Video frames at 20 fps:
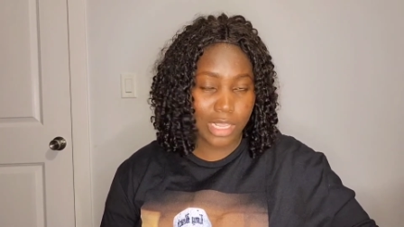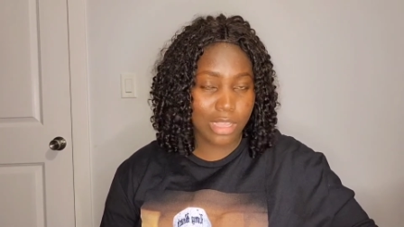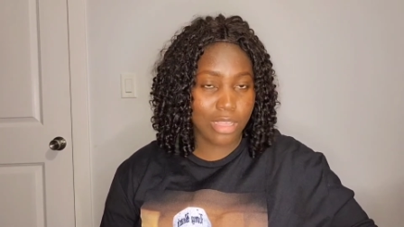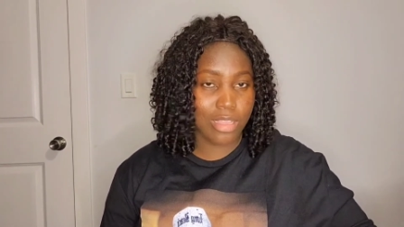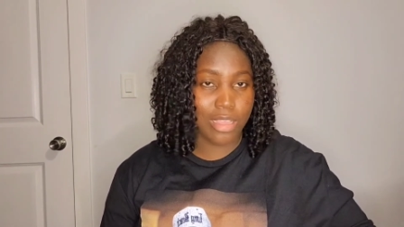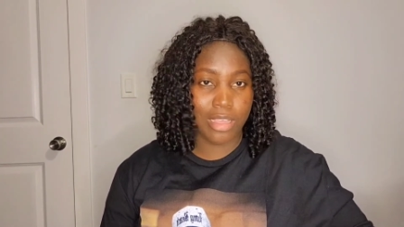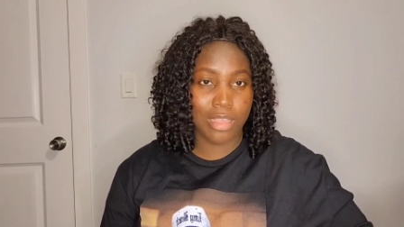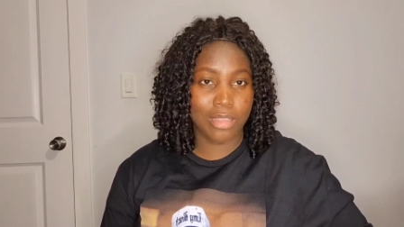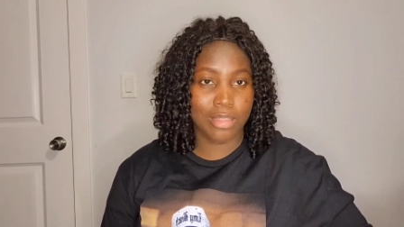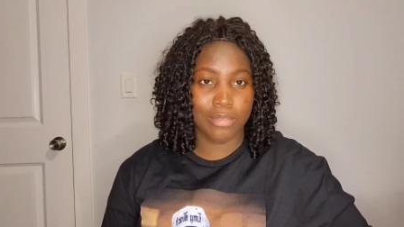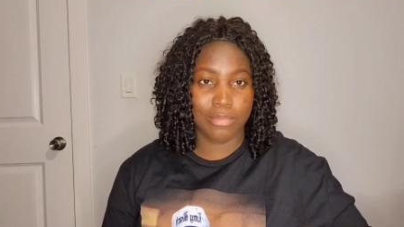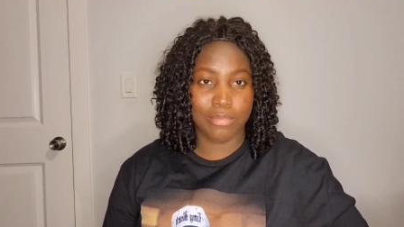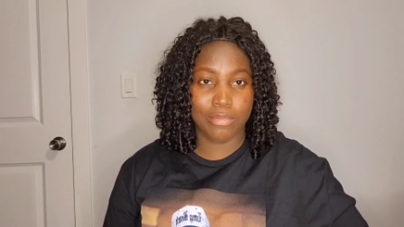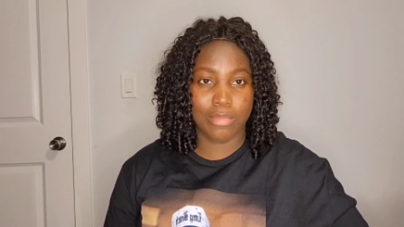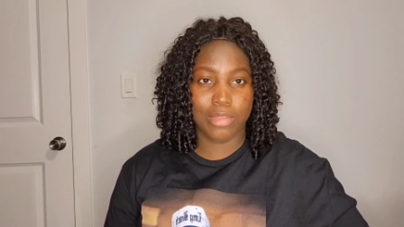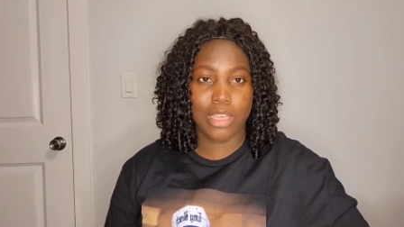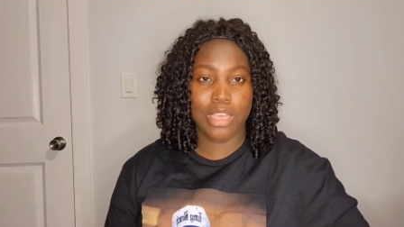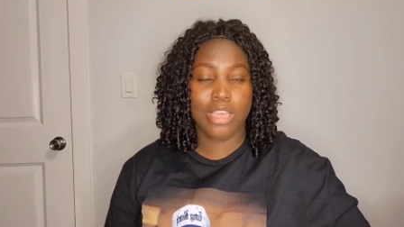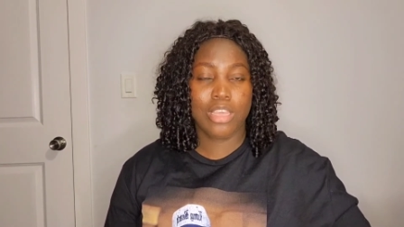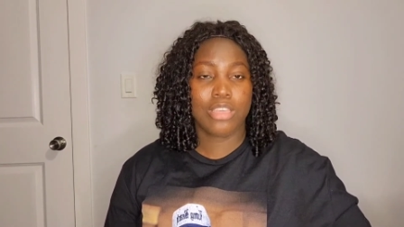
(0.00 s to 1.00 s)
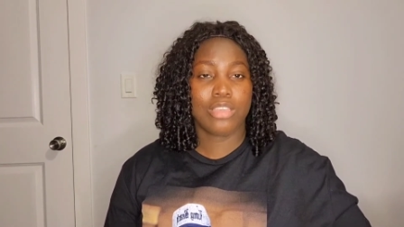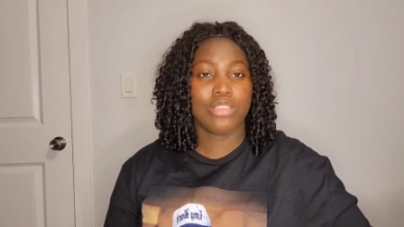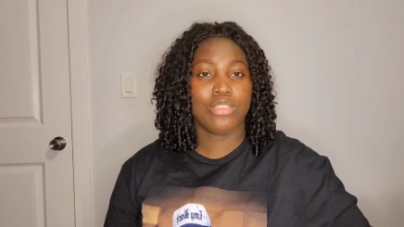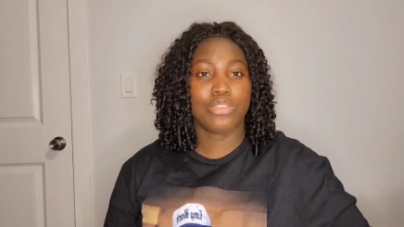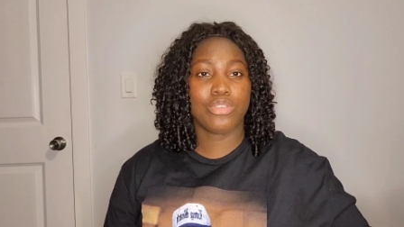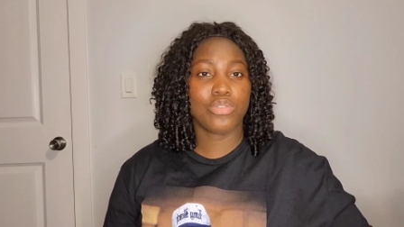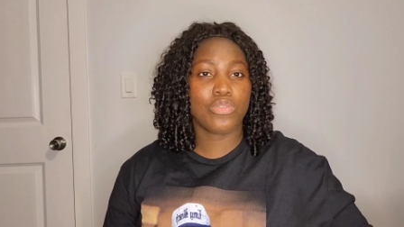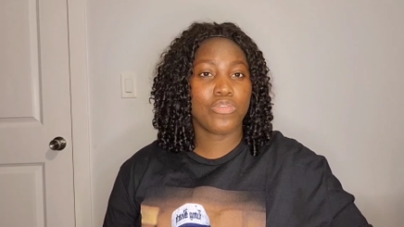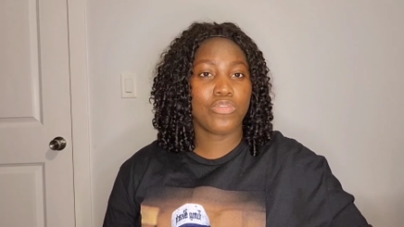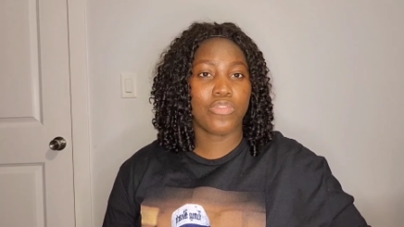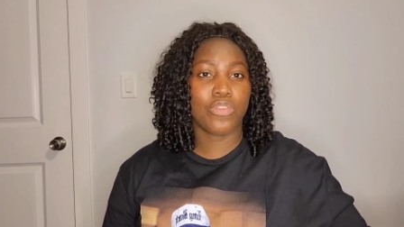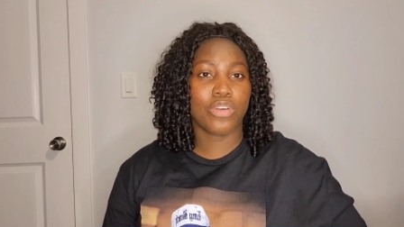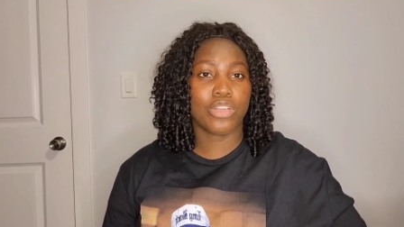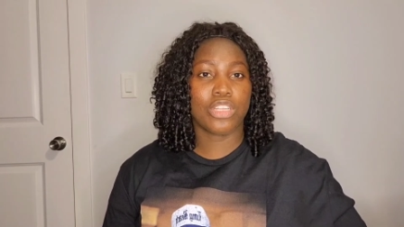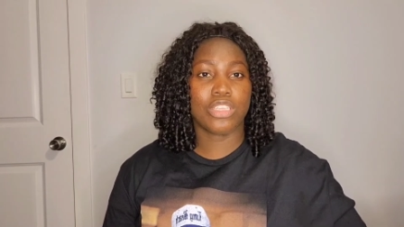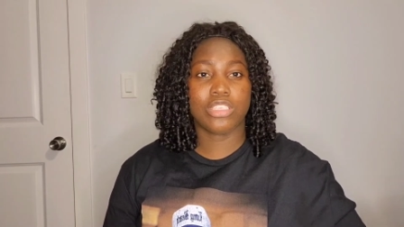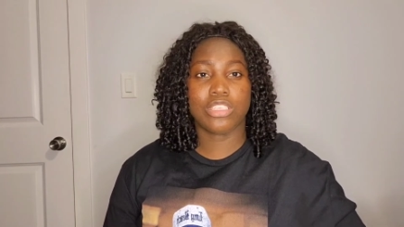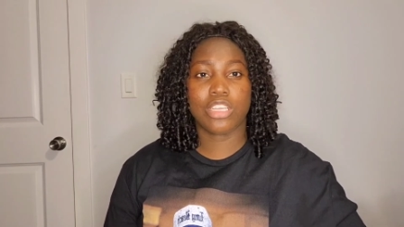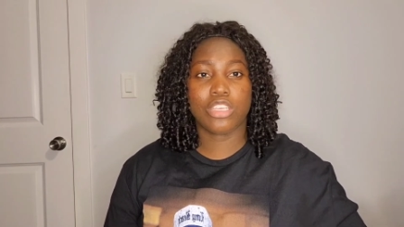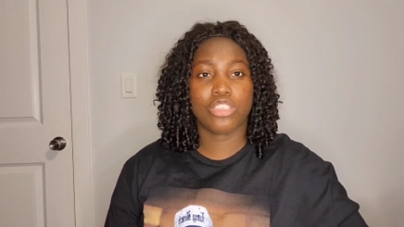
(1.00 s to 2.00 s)
um due for the
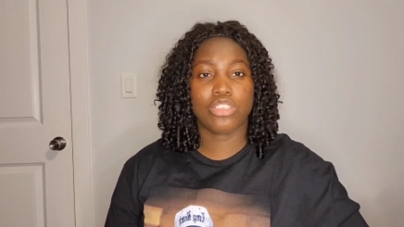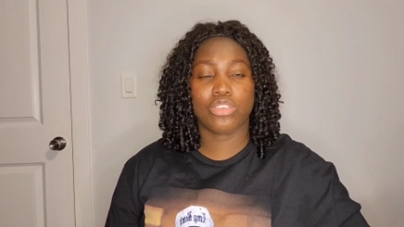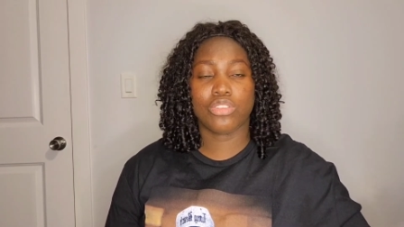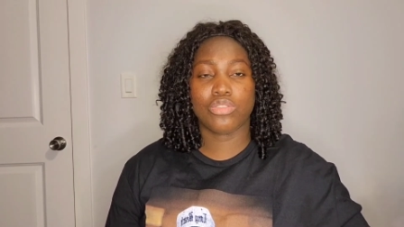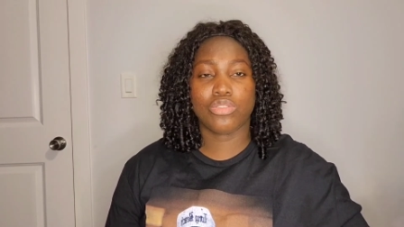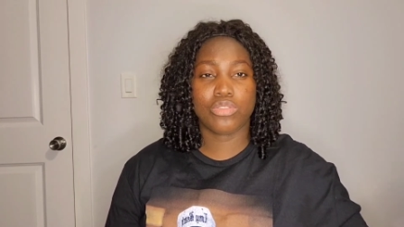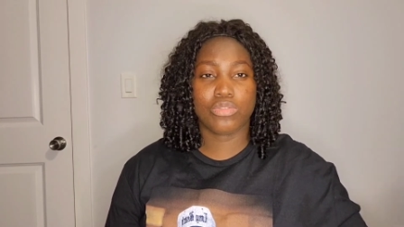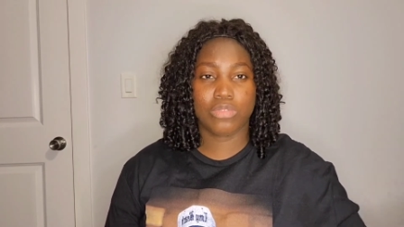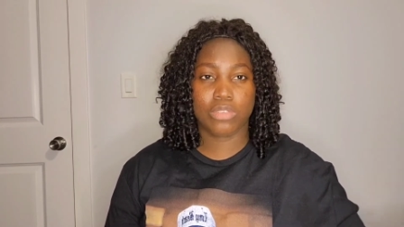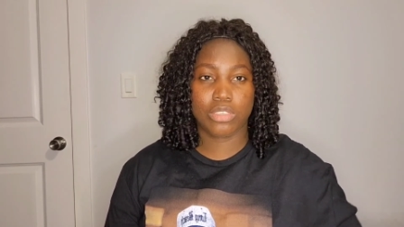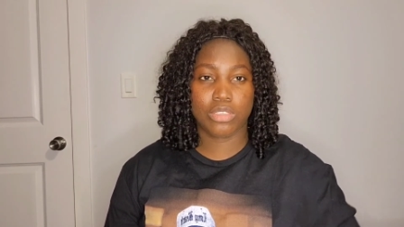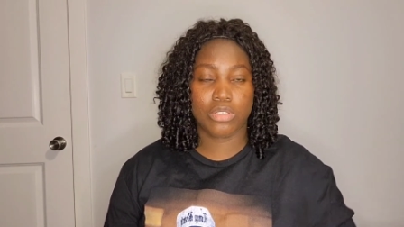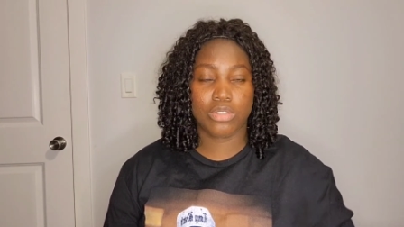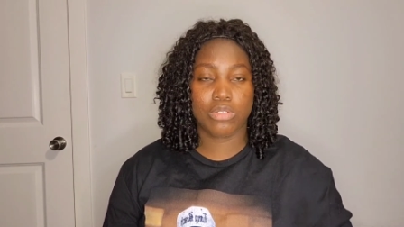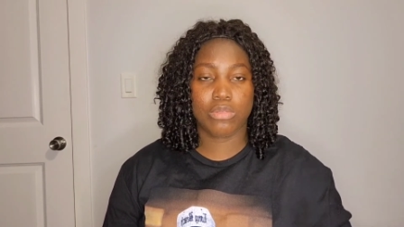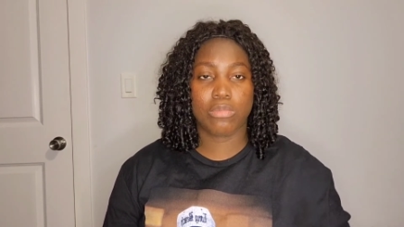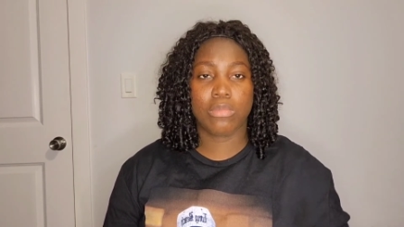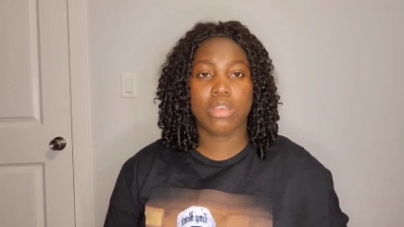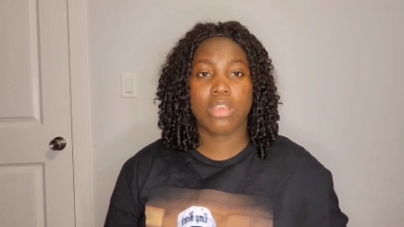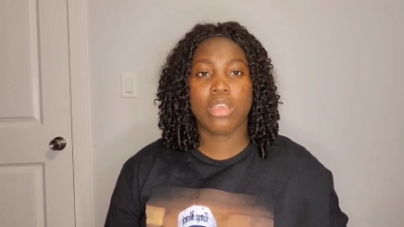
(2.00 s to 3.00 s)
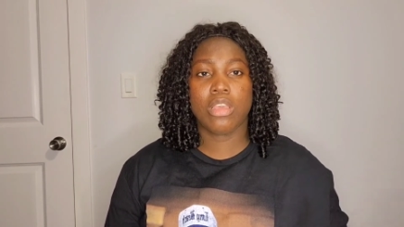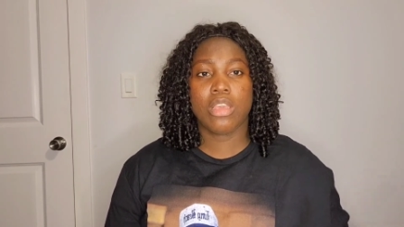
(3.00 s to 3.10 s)
session to resume.